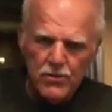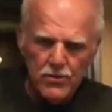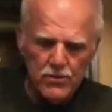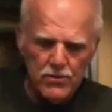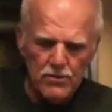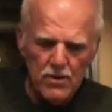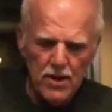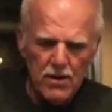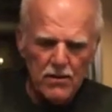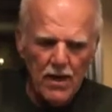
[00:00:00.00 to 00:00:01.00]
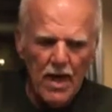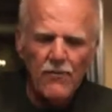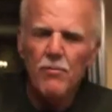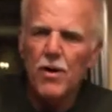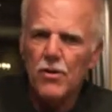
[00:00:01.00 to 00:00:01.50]
to
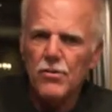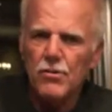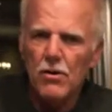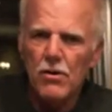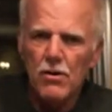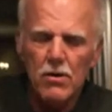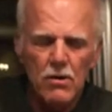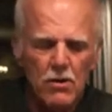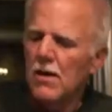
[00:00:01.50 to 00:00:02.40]
have a better stroke.